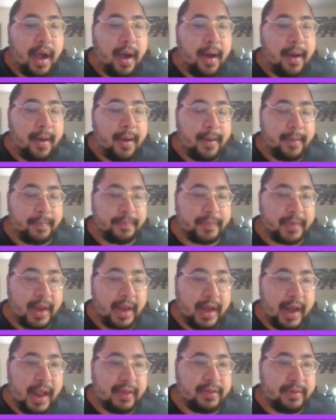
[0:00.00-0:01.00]

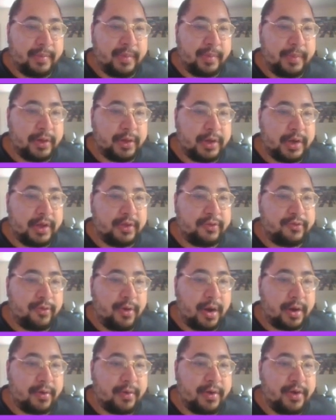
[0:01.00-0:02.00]
an Anthem ability to
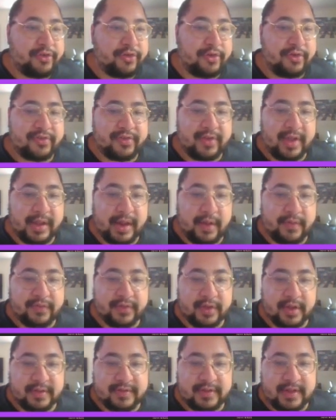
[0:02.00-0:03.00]
our creatures and
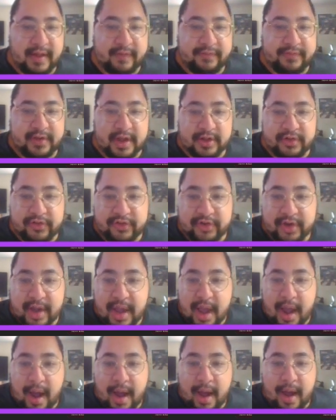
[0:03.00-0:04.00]
gives us Death Touch.
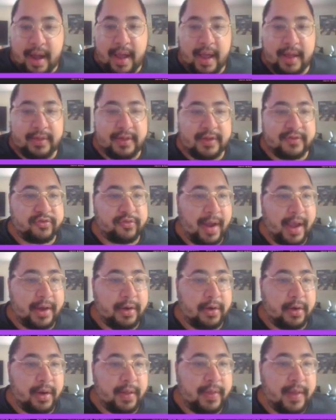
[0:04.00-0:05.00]
Headless
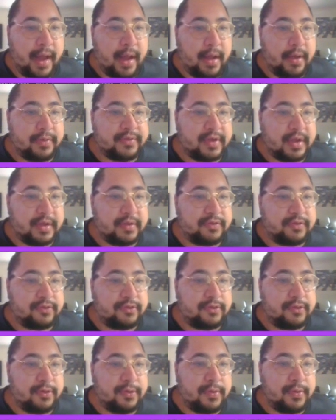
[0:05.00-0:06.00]
Rider allows us
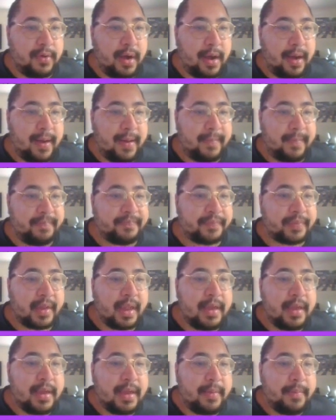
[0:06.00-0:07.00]
to
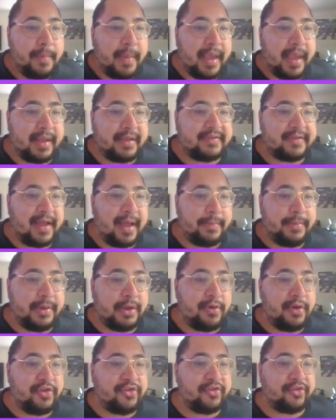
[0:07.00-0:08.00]
make zombie
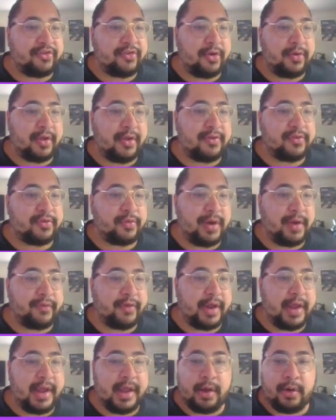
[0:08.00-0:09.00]
creature tokens
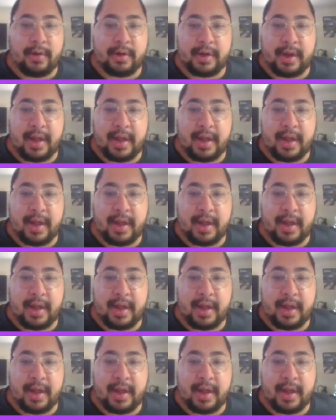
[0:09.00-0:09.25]
whenever it or a